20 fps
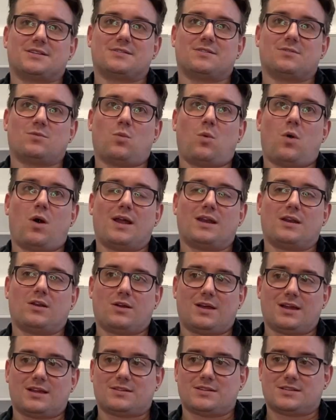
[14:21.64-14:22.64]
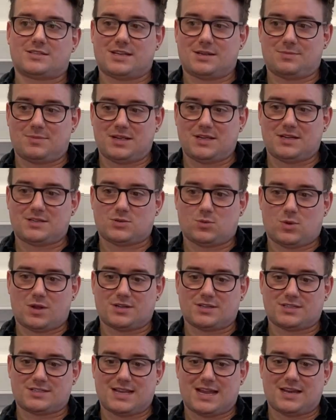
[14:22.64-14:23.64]
What I'd like the team here to
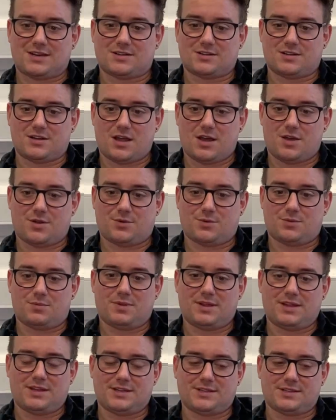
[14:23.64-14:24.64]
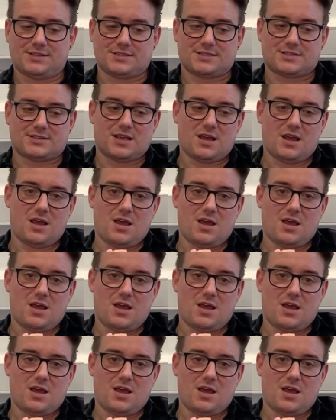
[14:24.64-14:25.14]
understand and know is